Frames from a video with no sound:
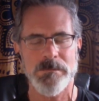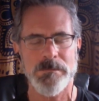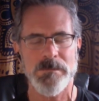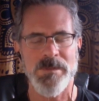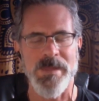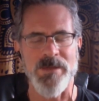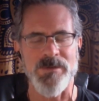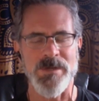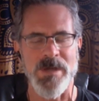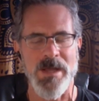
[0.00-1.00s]
allowing
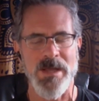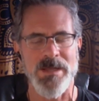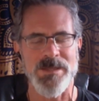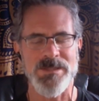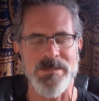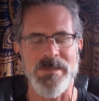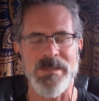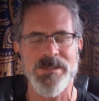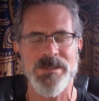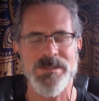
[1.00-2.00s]
your eyes to be just